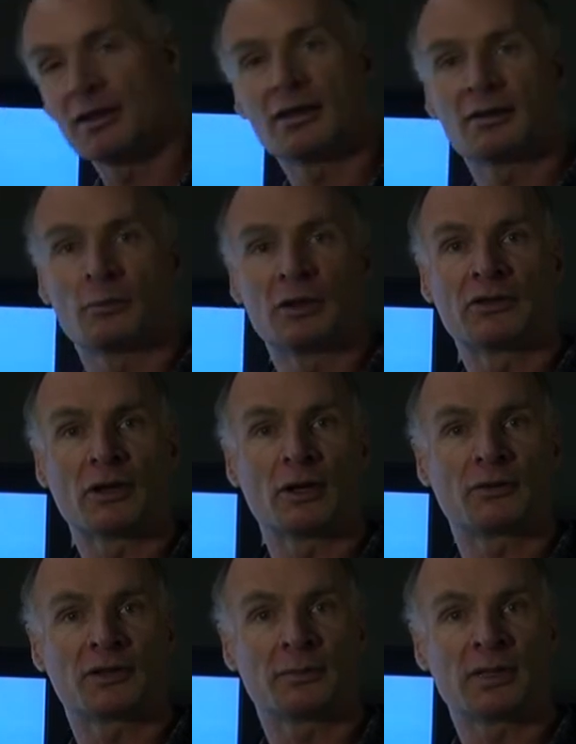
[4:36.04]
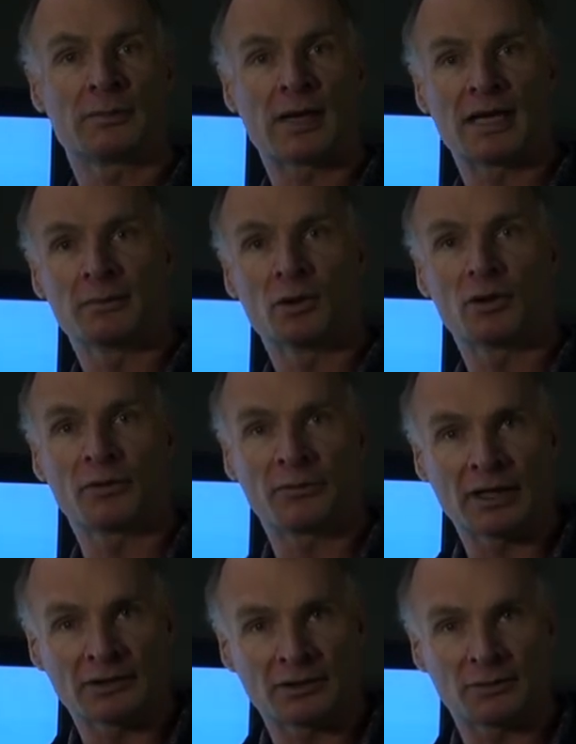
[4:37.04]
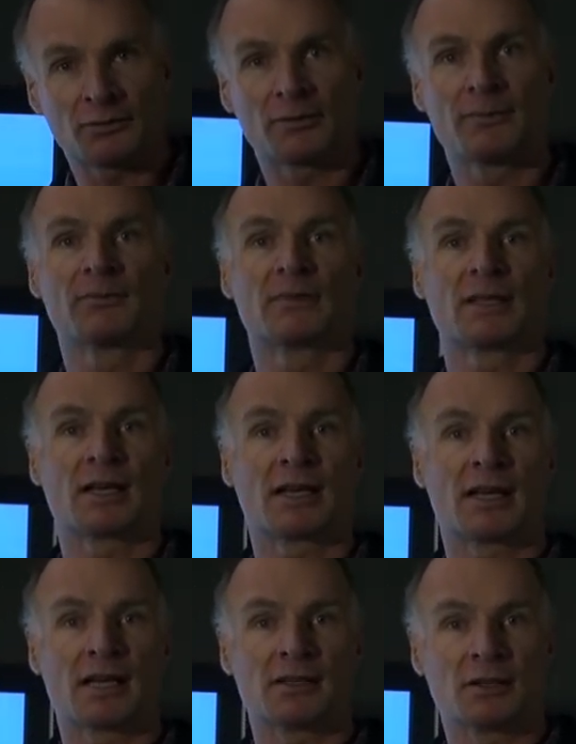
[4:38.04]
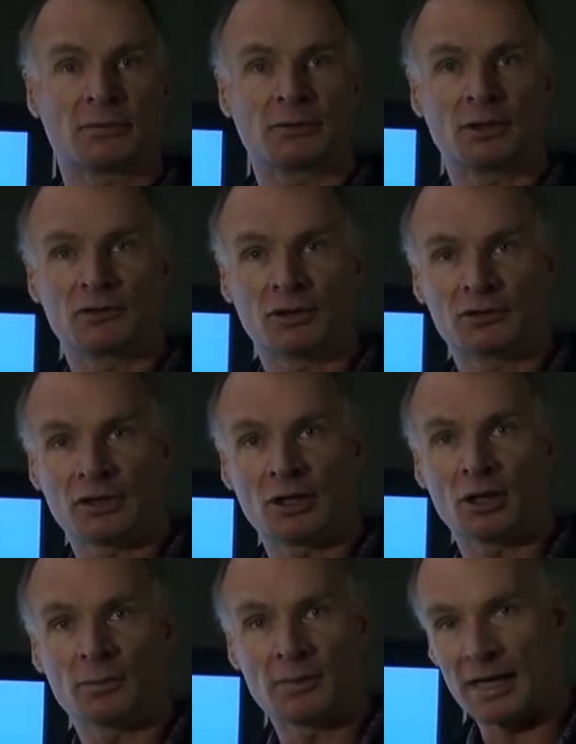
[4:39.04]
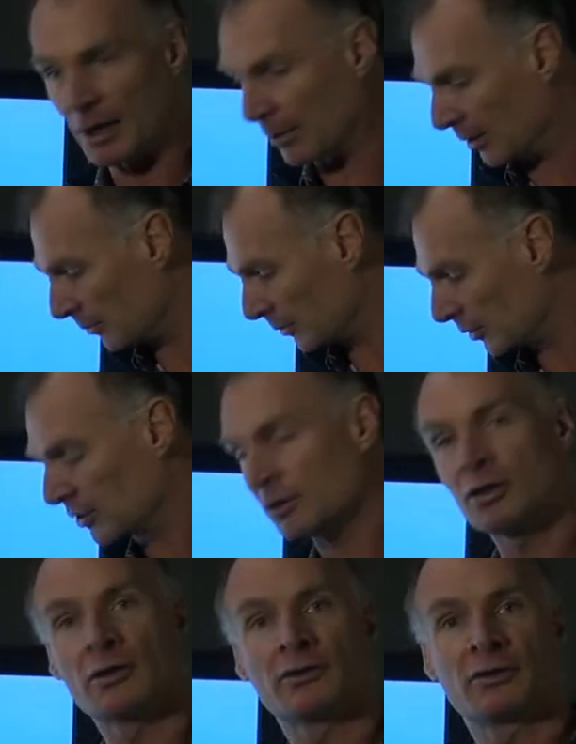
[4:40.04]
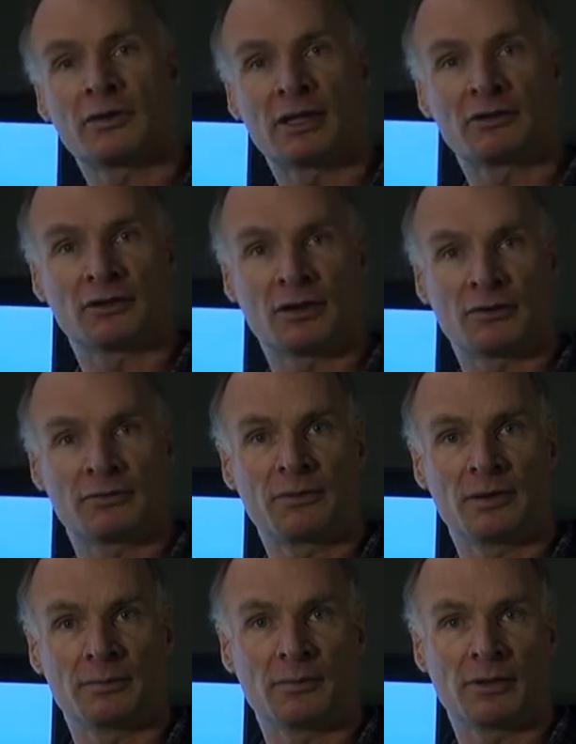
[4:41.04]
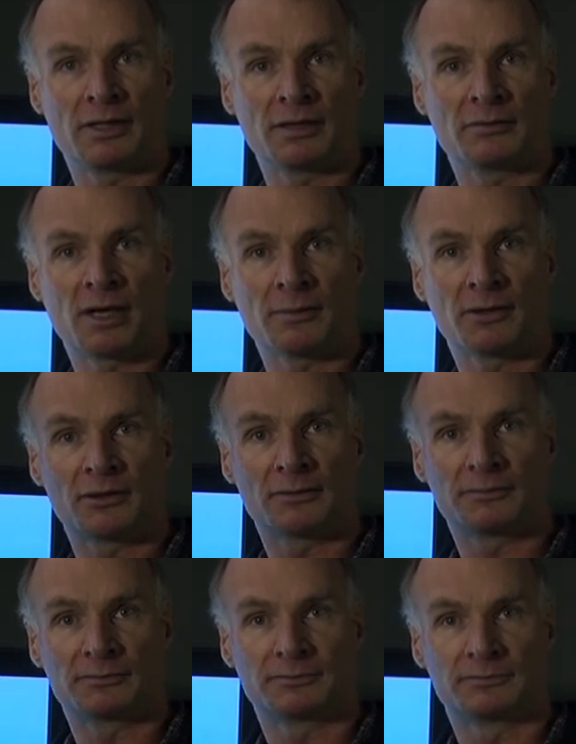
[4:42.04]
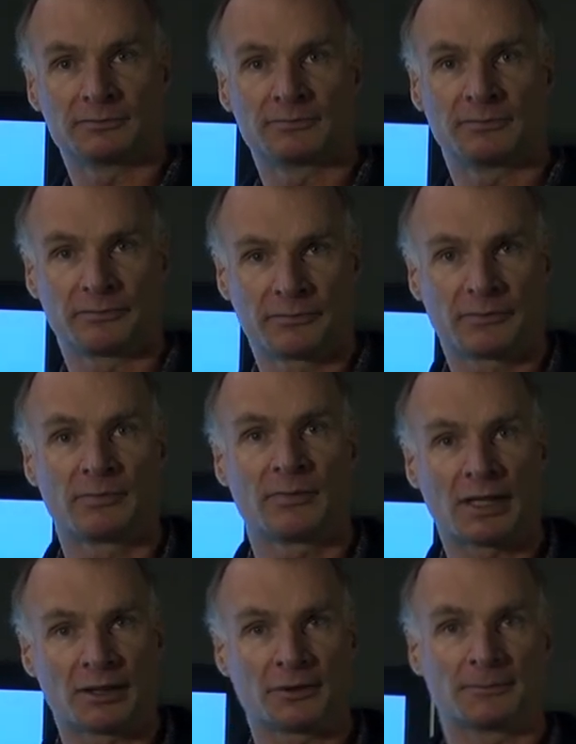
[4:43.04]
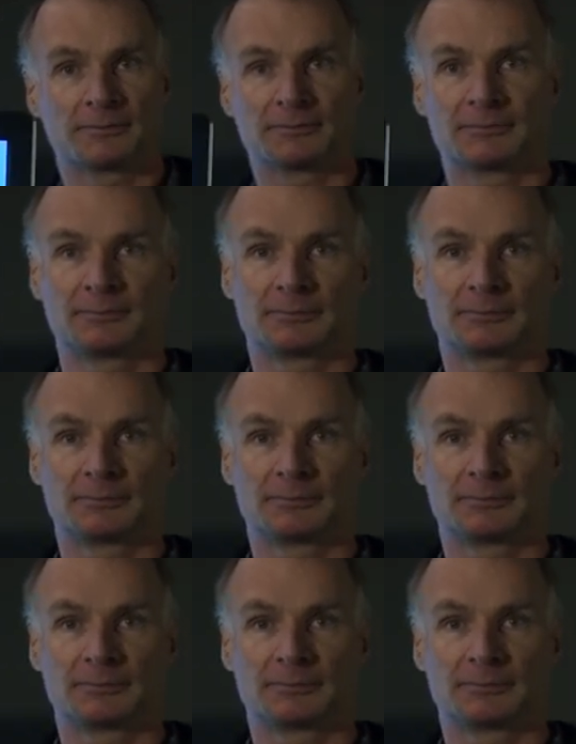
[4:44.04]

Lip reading: reserves can be made more effective in the future to help our conservation of the marine environment. Thank you.